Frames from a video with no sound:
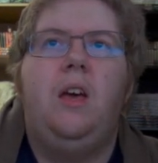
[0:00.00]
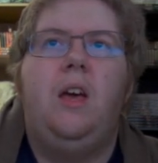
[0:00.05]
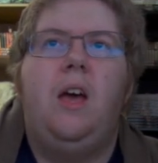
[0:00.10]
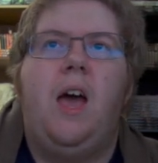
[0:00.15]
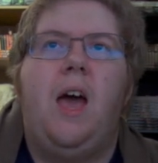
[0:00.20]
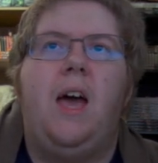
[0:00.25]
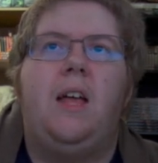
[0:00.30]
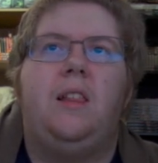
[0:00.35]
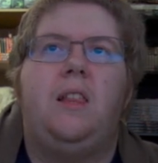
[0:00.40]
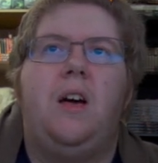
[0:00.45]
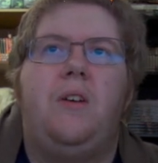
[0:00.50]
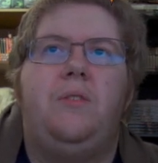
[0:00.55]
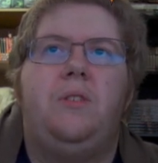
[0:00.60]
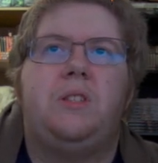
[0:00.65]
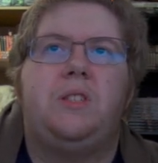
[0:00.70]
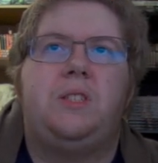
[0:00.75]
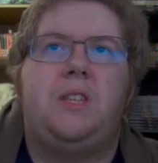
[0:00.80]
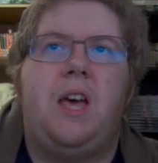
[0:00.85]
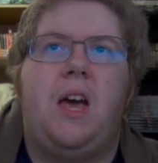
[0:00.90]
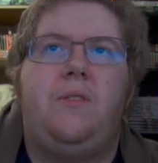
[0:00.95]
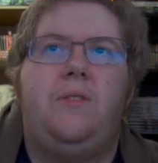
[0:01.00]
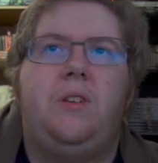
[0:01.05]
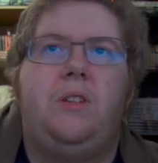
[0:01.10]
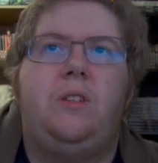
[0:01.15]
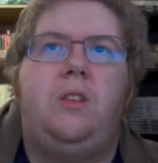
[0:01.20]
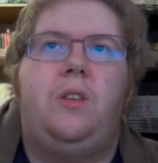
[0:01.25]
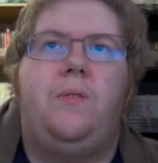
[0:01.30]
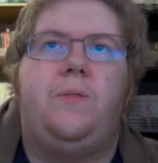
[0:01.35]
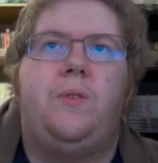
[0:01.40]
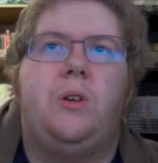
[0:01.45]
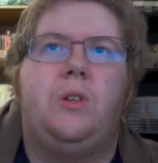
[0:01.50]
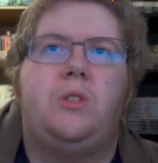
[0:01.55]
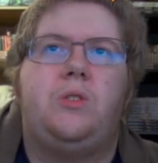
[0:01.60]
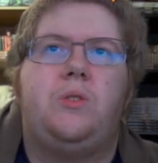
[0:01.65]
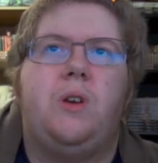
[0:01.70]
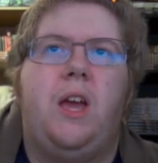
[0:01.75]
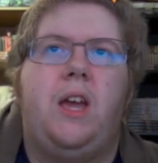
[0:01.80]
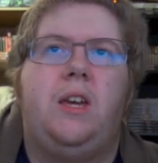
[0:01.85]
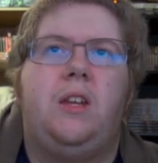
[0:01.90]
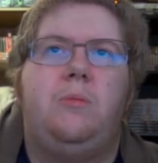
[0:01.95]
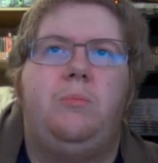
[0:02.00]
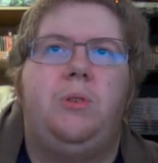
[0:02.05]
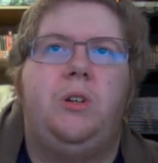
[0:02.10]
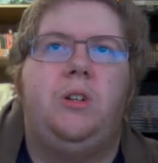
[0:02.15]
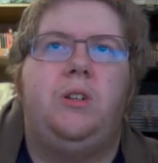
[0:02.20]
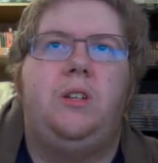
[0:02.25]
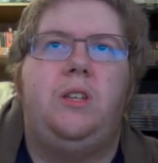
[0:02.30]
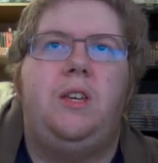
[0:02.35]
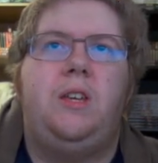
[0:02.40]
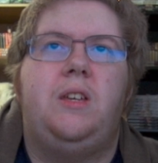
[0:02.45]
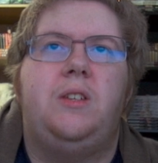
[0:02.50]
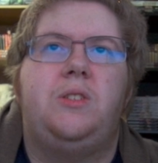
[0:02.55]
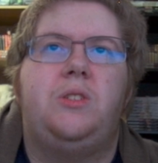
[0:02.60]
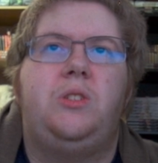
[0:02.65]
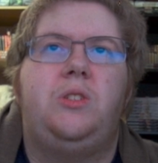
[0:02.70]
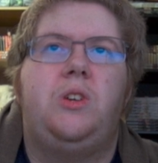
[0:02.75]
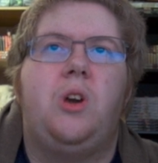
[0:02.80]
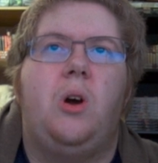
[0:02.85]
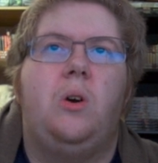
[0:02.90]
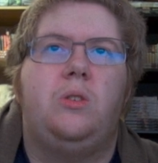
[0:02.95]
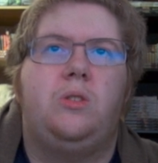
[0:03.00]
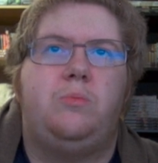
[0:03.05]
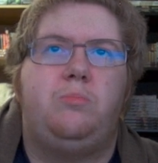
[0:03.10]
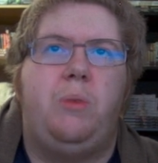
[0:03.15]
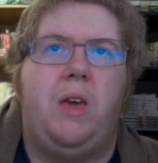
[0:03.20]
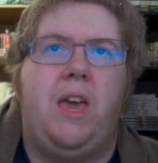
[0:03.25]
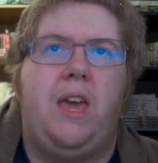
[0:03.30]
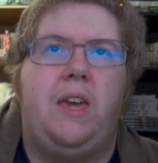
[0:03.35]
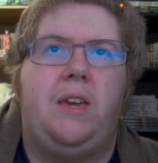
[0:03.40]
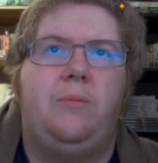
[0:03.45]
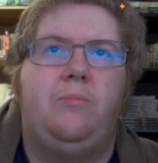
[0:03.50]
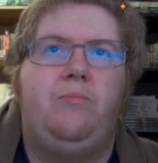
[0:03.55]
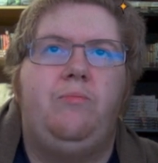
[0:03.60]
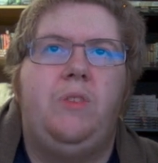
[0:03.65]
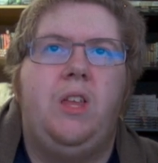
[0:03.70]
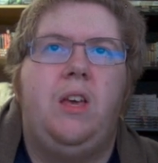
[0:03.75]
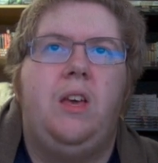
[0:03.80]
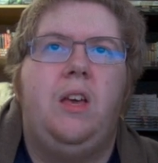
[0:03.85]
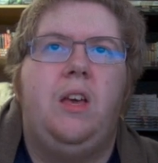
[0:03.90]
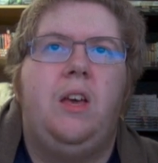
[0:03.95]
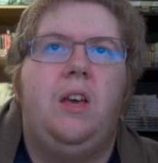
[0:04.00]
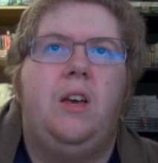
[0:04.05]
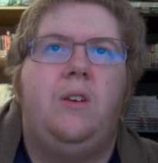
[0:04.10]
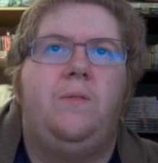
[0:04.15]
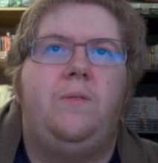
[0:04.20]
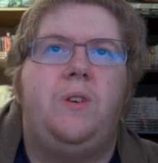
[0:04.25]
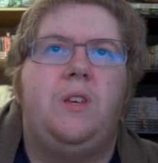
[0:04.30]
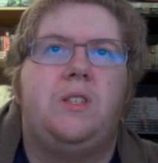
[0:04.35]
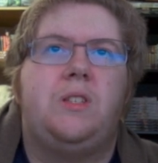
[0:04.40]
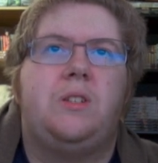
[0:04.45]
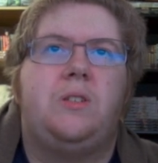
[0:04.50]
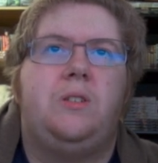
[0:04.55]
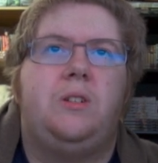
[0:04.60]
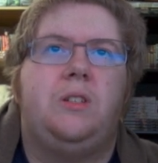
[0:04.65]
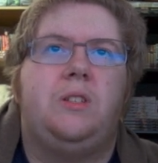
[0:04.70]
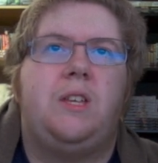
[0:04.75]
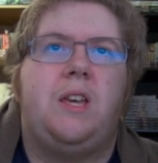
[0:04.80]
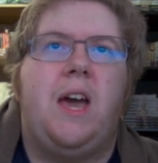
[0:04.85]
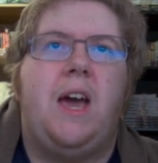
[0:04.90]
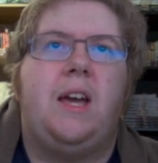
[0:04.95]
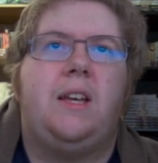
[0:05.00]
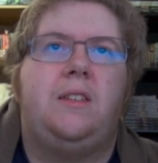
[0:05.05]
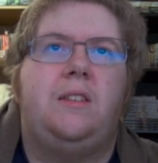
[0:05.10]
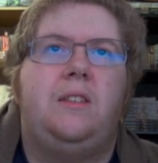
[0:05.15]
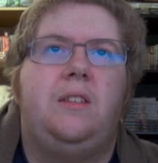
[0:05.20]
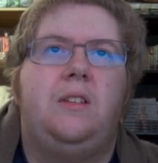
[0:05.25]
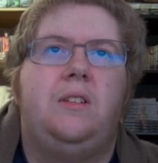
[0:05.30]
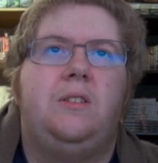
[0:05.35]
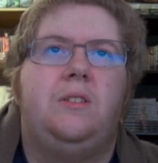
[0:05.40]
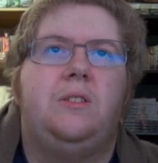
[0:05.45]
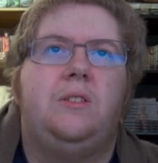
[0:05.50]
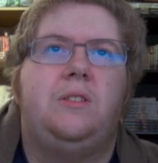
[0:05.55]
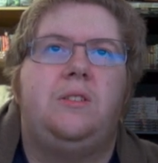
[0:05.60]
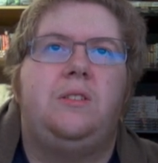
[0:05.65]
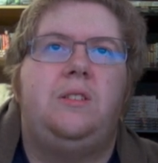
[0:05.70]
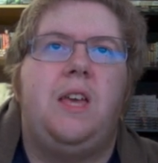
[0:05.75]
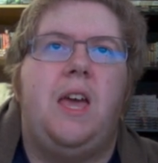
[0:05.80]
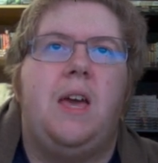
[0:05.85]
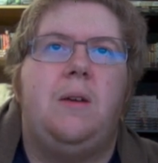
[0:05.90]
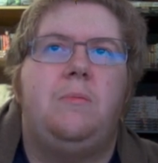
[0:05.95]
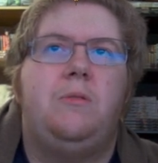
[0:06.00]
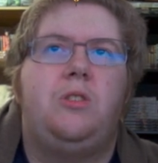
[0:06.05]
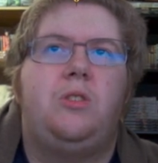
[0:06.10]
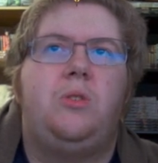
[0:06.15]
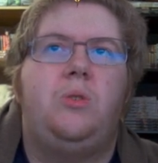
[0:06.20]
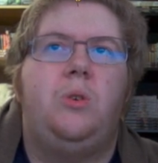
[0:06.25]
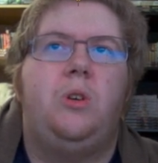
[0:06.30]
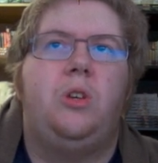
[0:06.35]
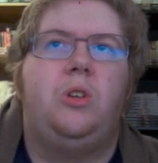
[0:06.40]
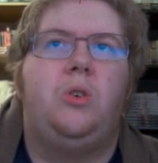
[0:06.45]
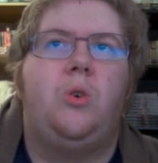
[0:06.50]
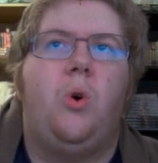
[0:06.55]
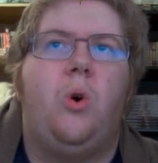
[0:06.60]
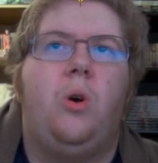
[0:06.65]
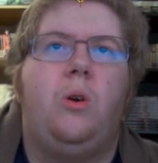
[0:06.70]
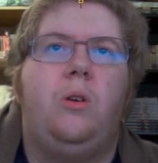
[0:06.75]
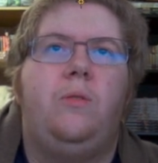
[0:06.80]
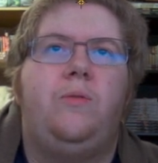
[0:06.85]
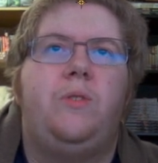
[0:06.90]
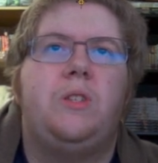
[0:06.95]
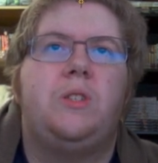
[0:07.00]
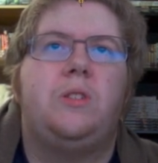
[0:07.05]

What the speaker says: At level 7, the first dragon ability is Ghost Bane. Physical attacks deal damage to incorporeal